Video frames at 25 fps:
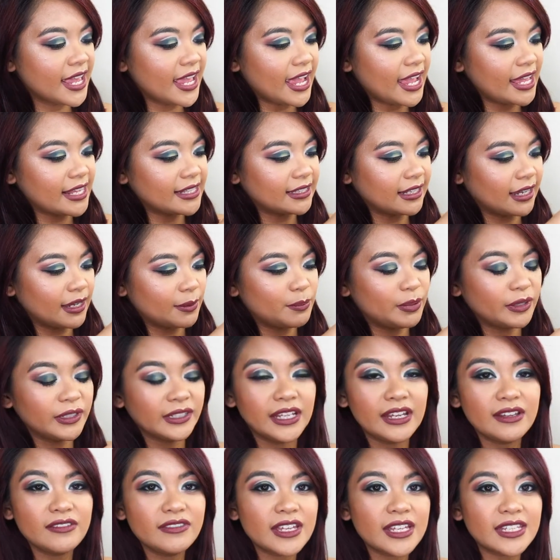And I
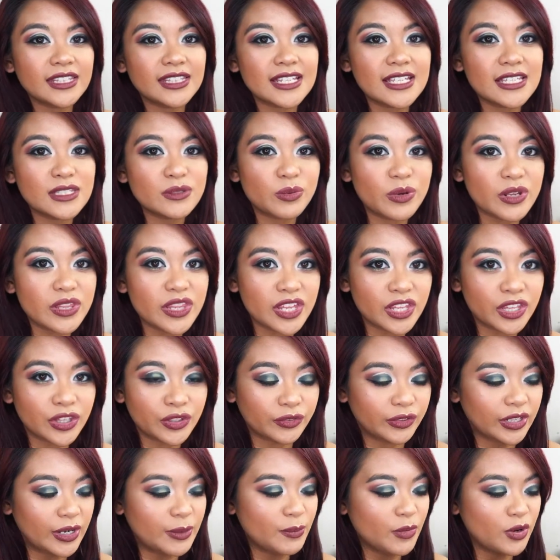believe that these were the
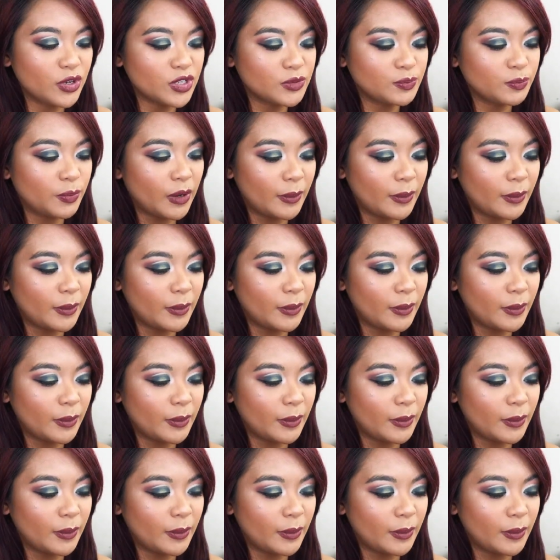three most